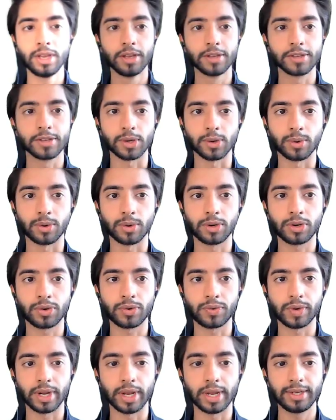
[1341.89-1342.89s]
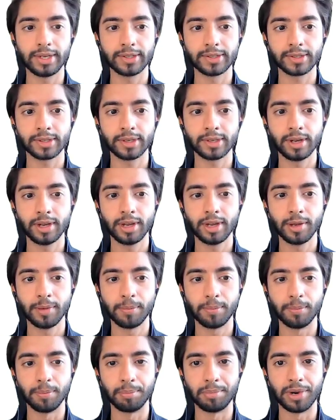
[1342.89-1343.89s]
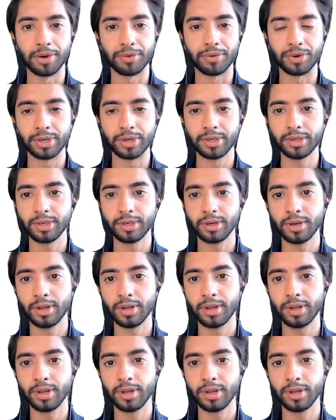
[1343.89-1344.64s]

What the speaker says: So create, mirror,